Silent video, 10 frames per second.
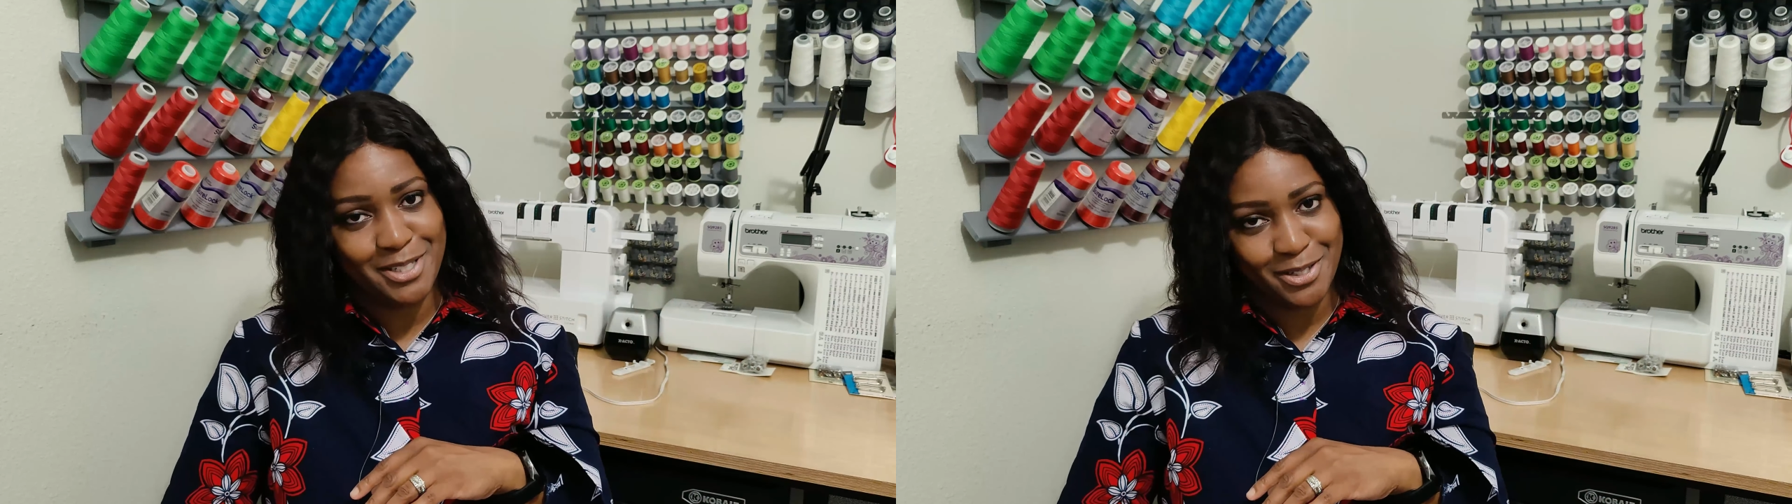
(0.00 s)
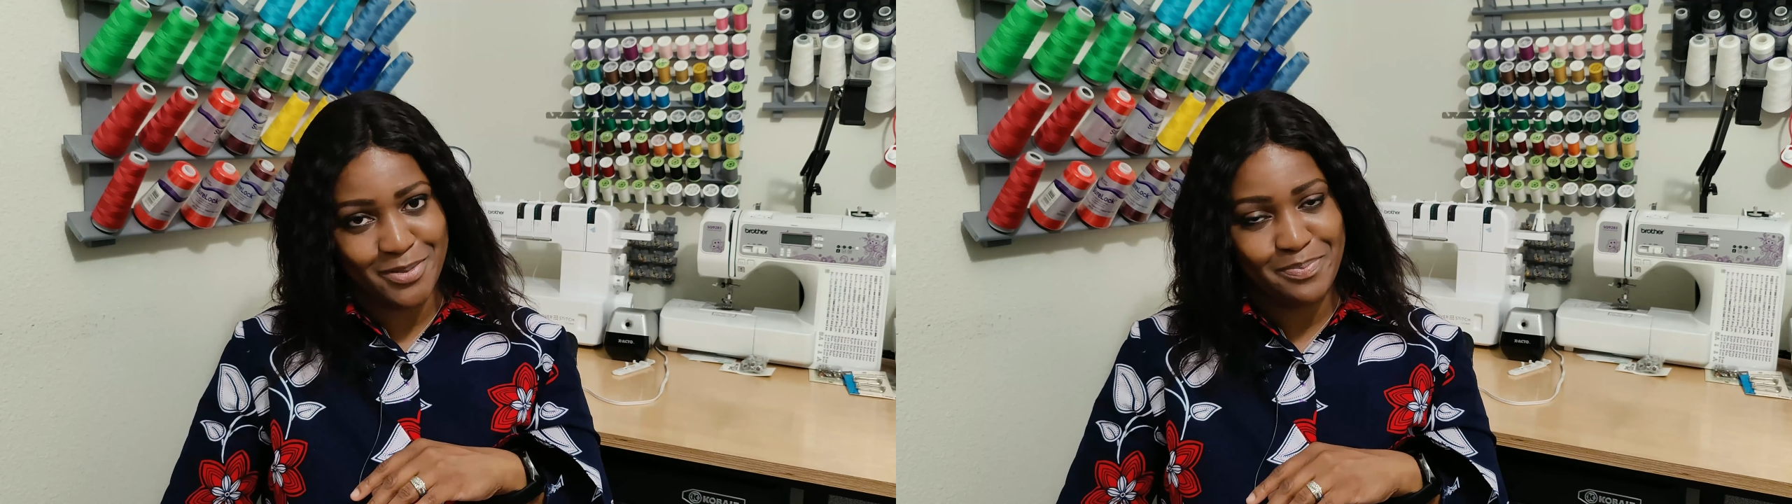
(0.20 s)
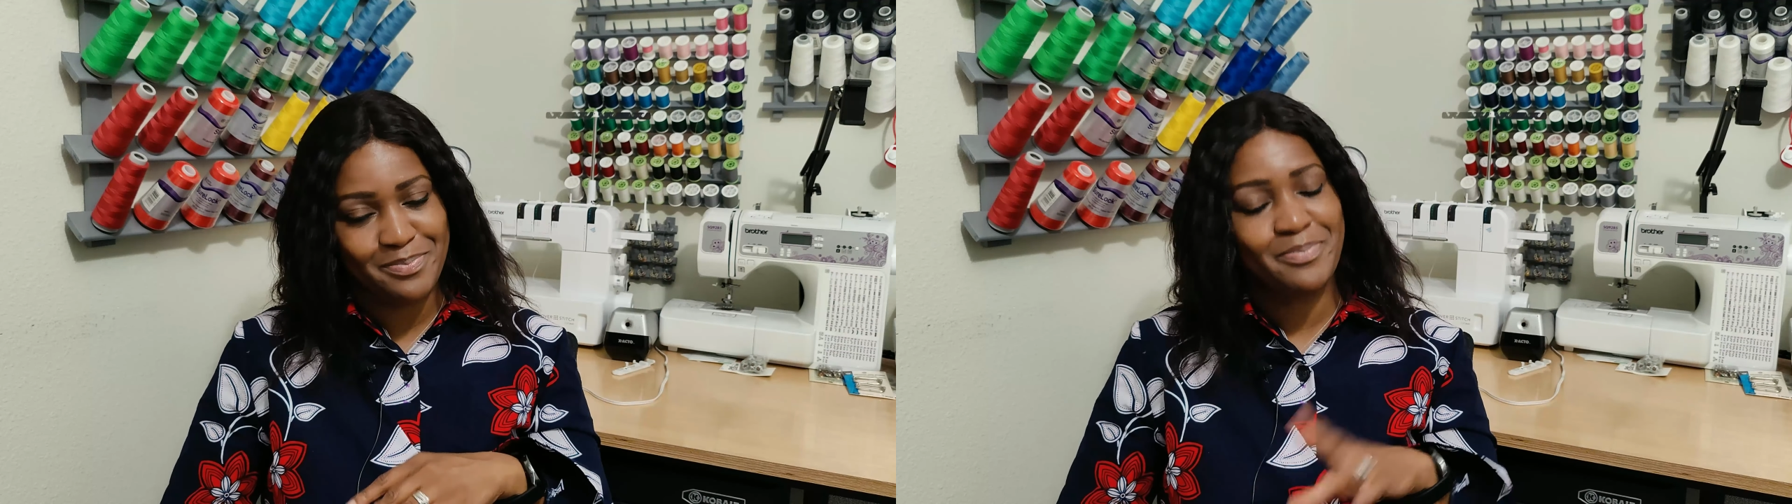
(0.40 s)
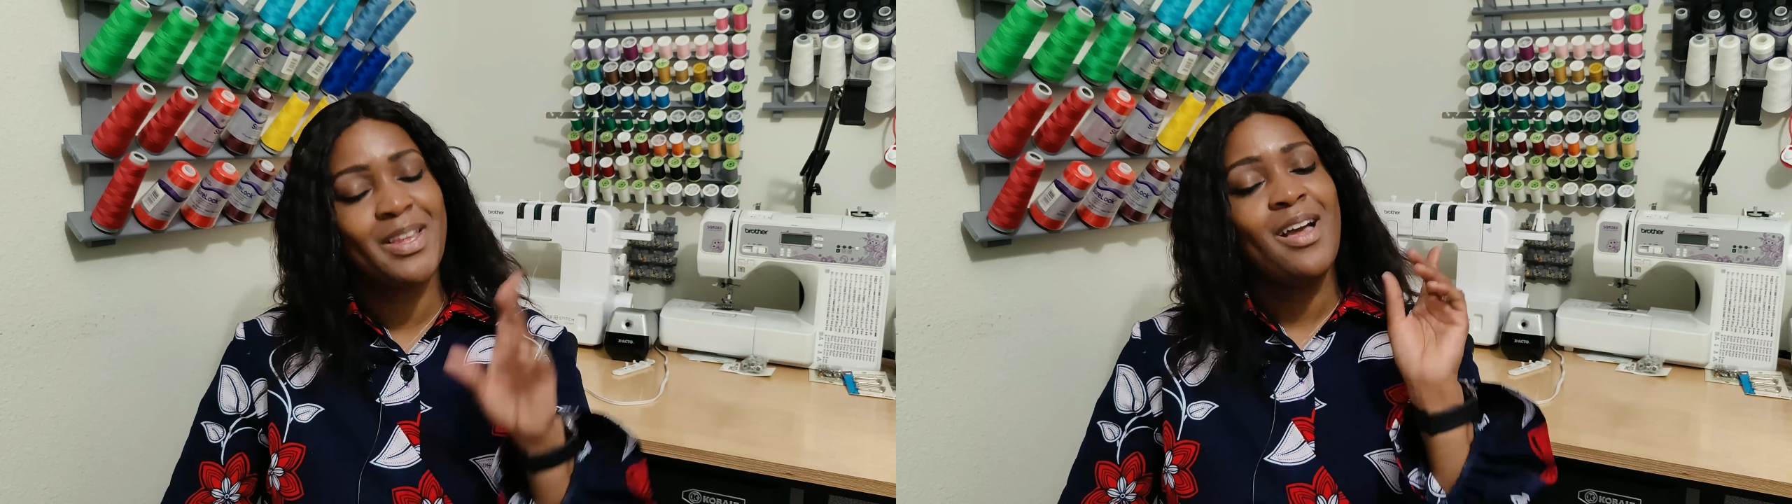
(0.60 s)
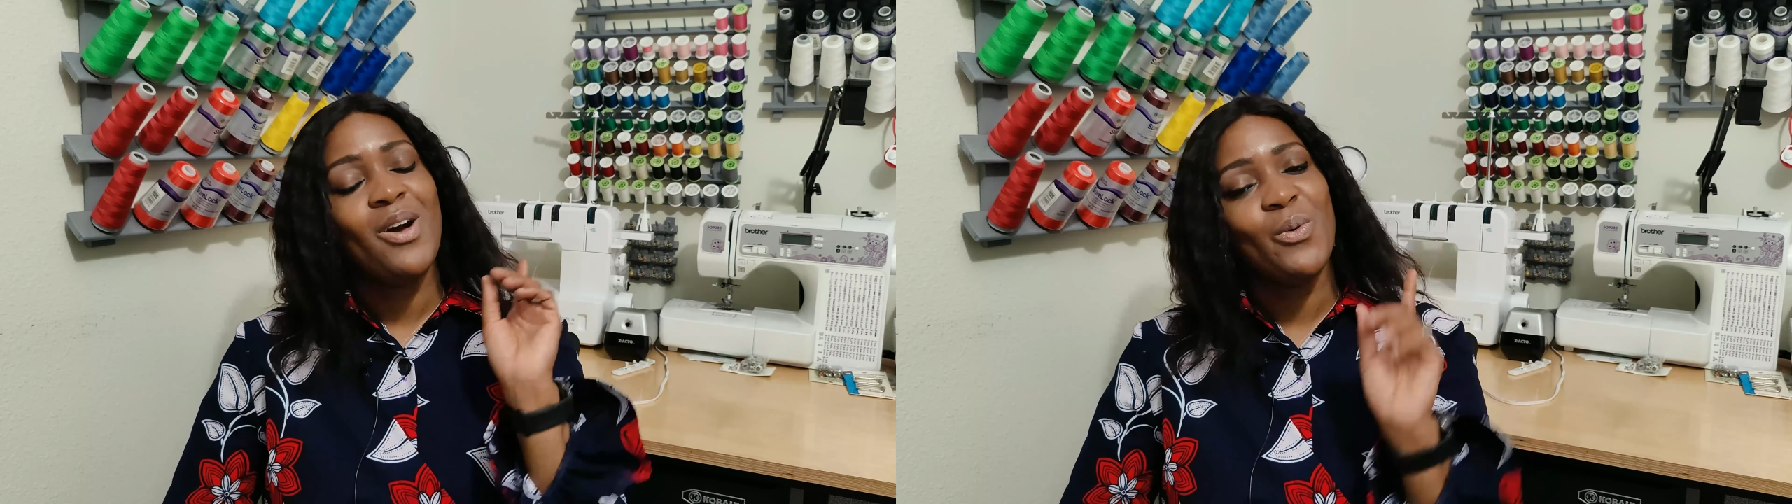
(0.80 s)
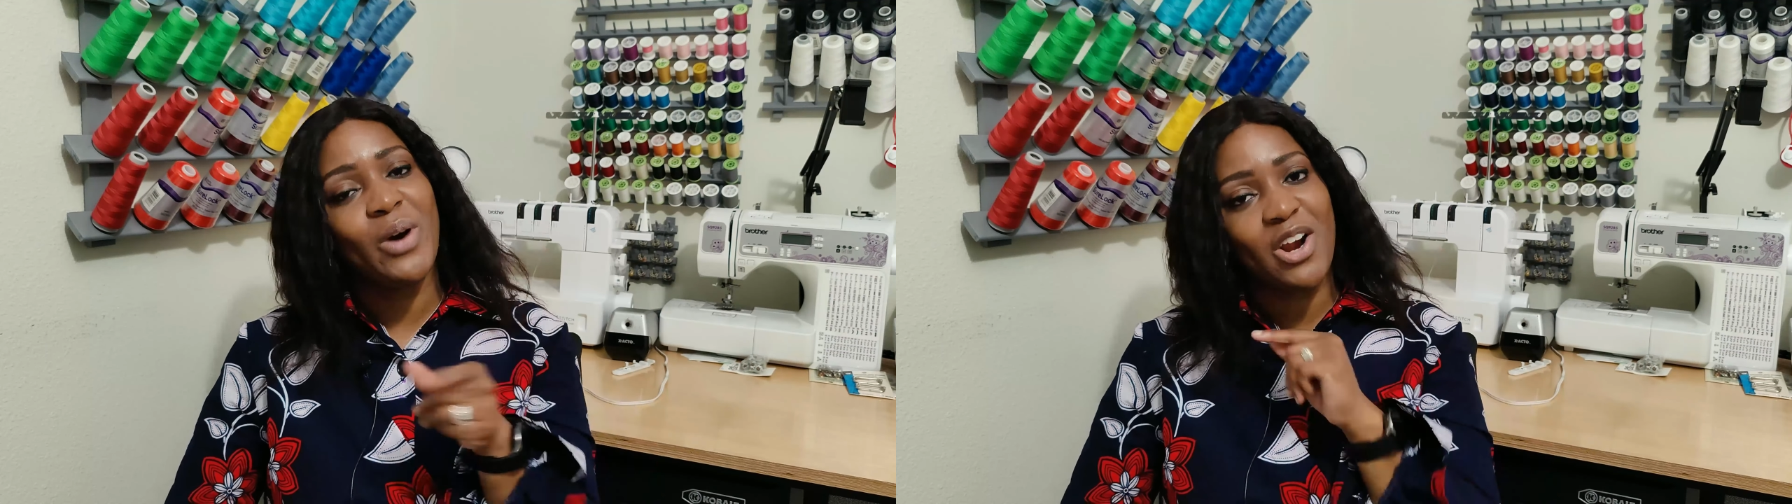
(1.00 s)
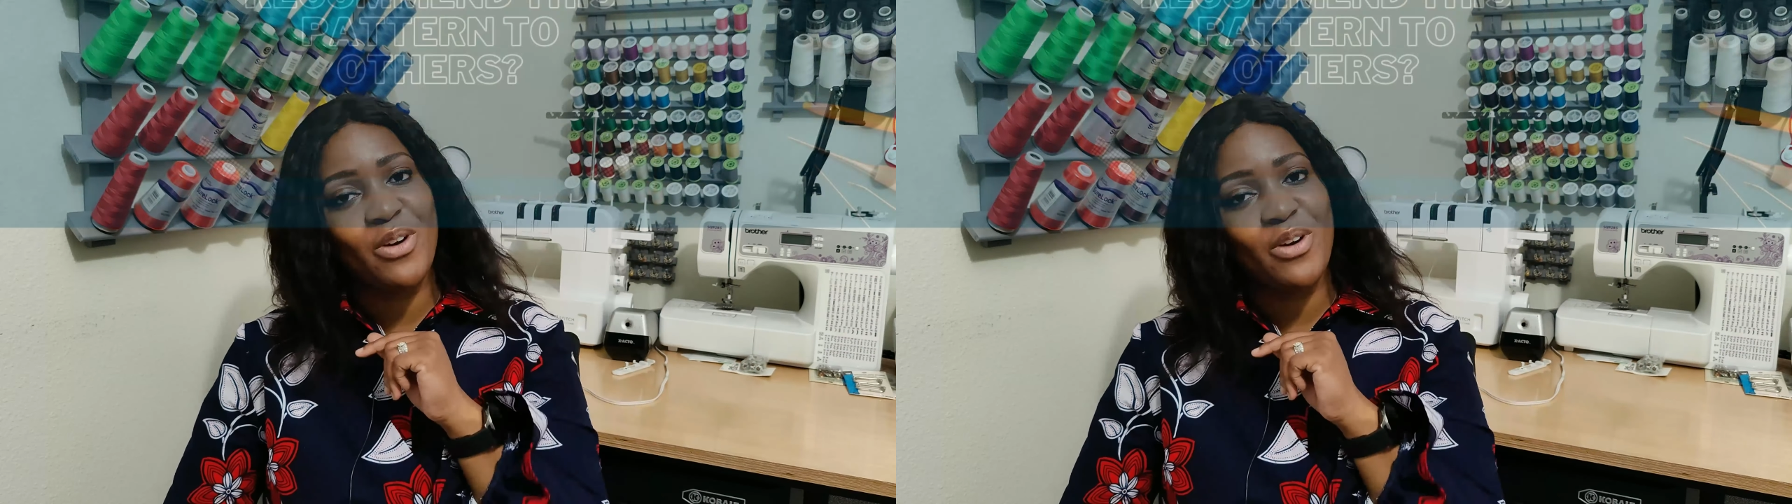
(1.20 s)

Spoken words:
soon. Would